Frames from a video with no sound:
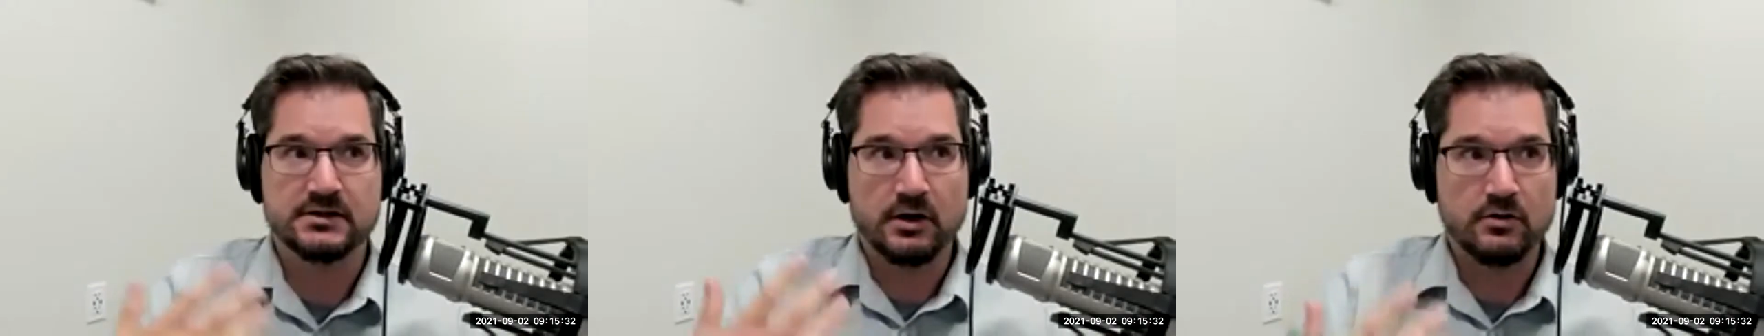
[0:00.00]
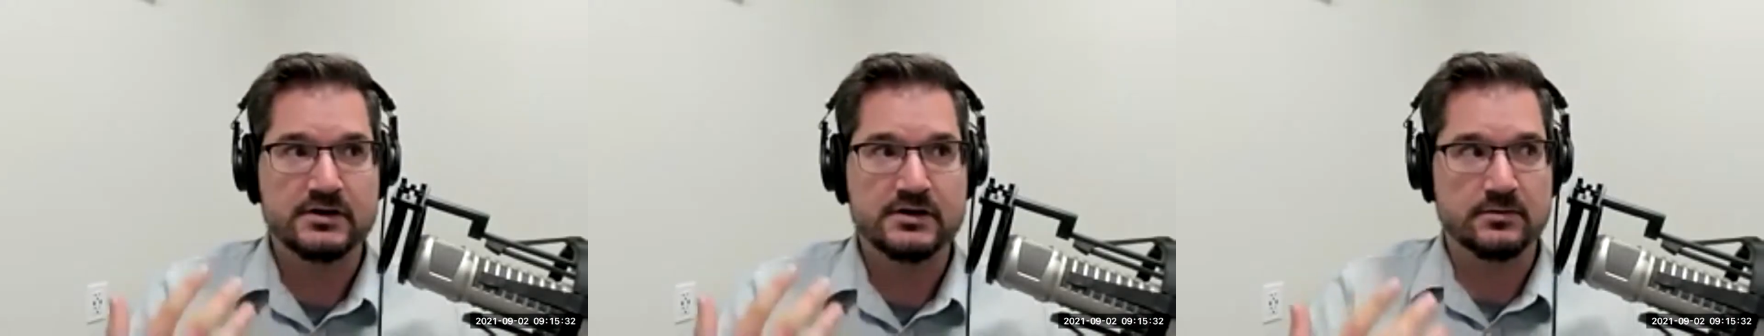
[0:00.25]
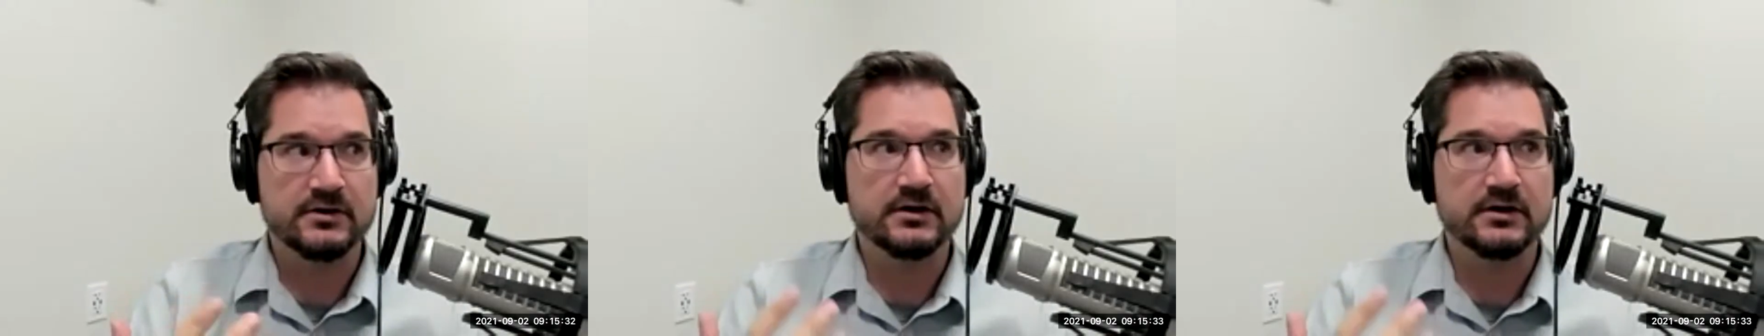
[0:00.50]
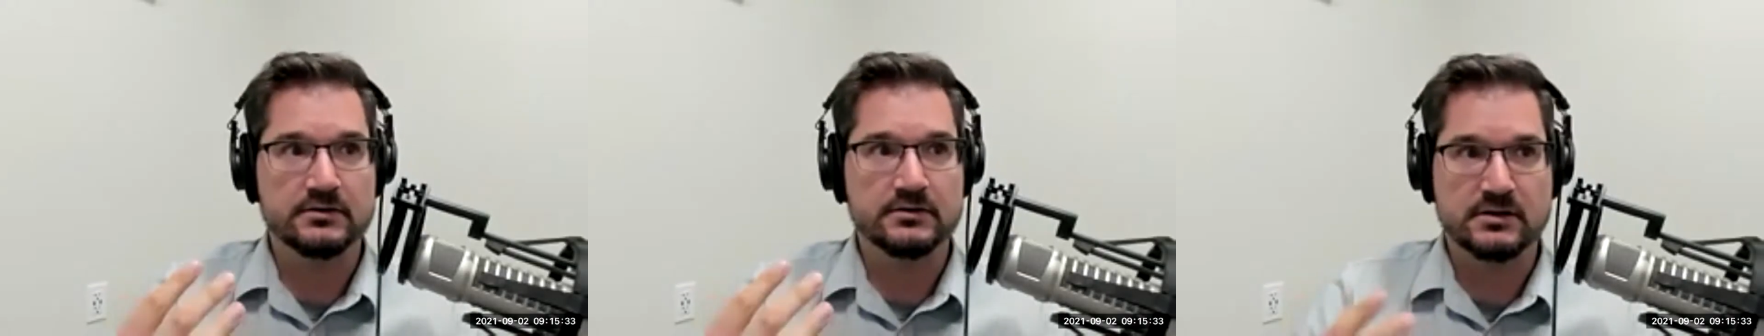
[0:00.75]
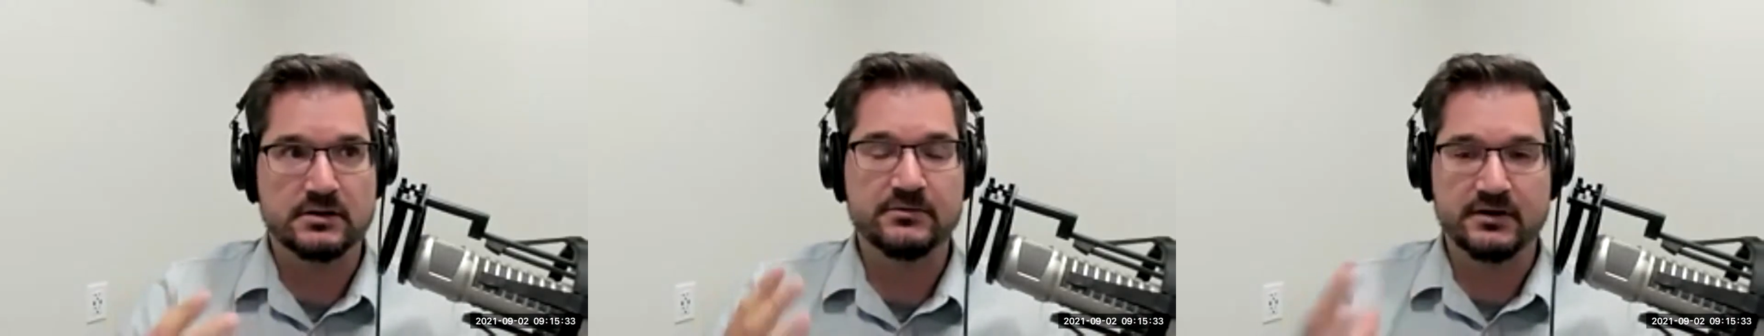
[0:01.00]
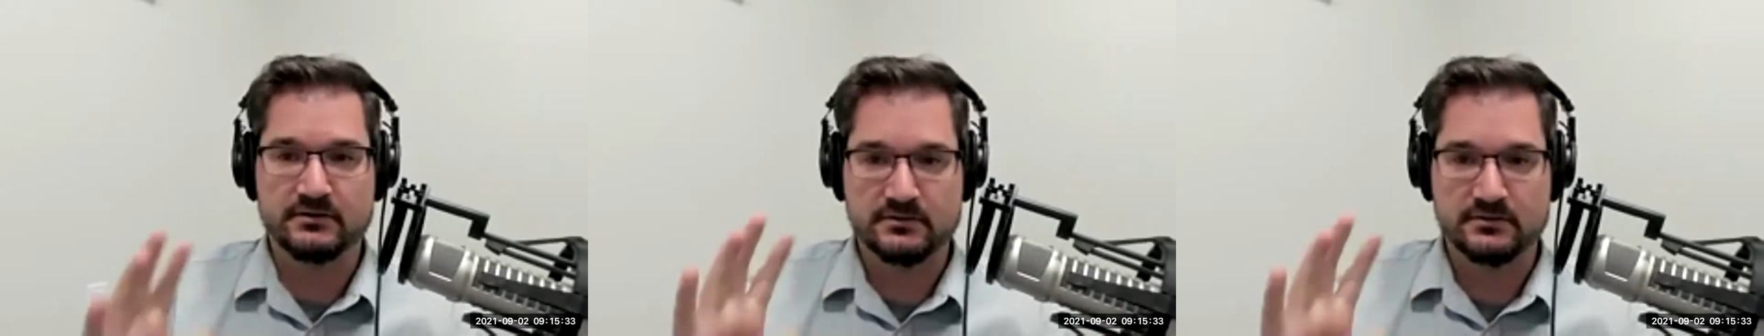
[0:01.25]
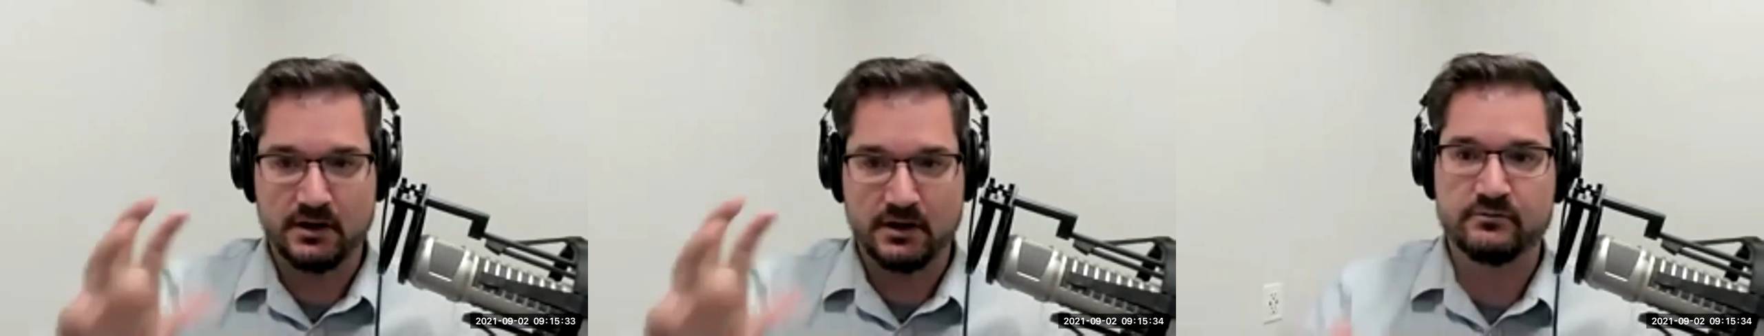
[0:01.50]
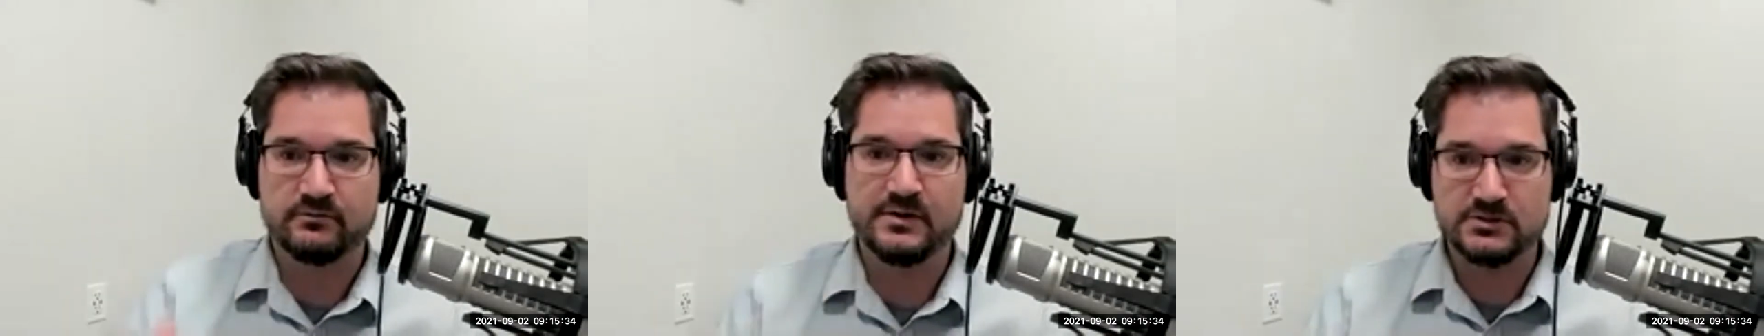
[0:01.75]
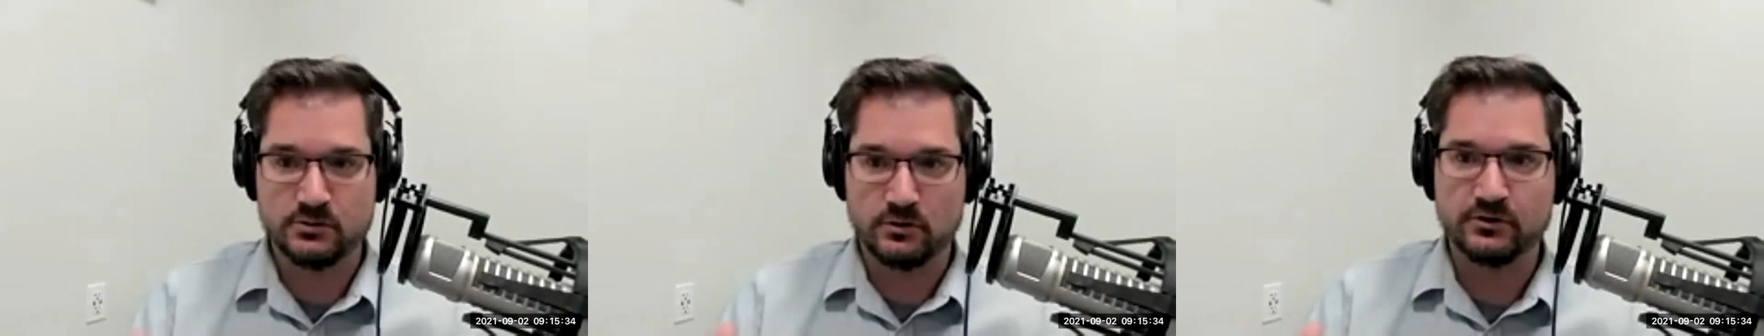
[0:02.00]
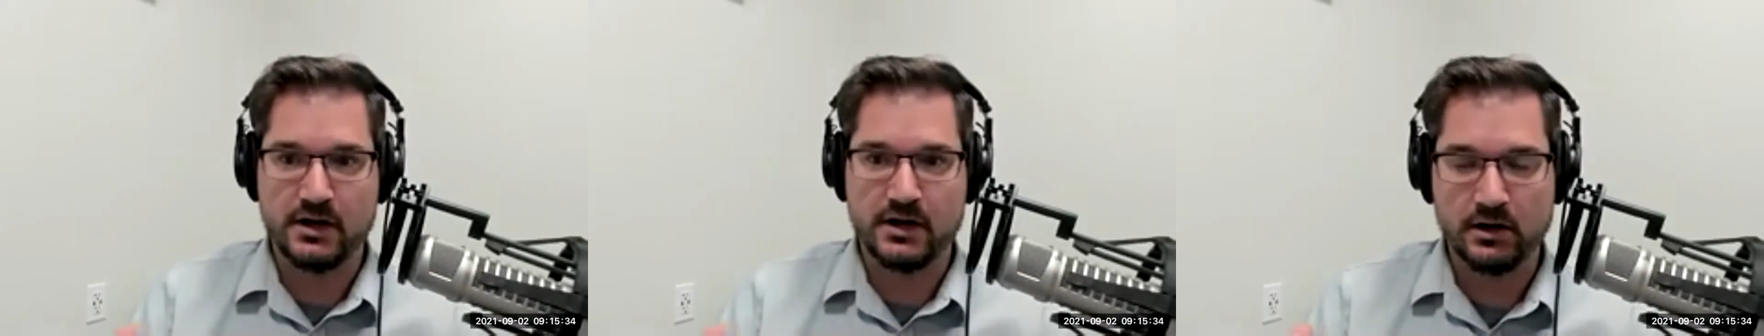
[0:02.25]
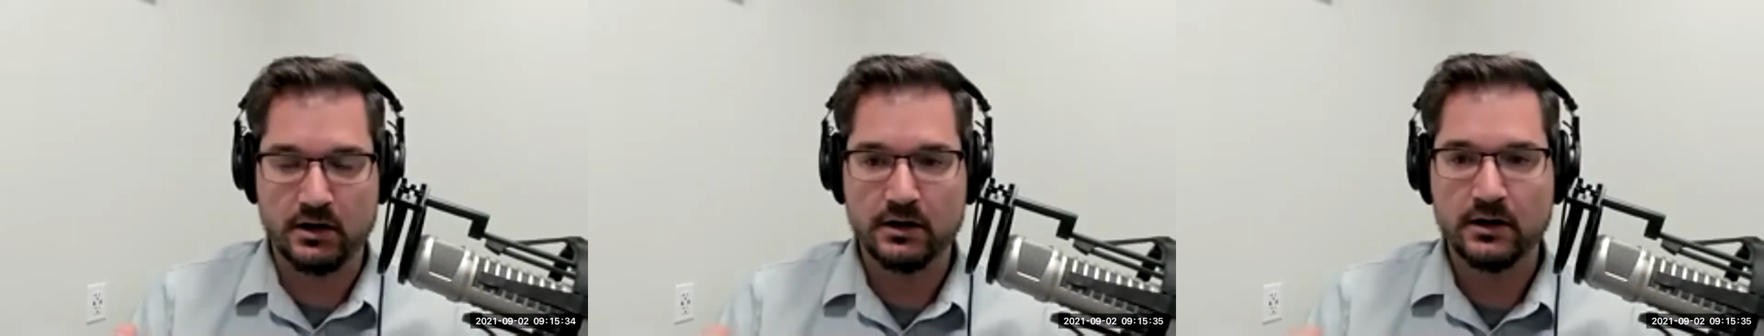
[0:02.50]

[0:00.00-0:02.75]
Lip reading: okay, something's kind of misordered here,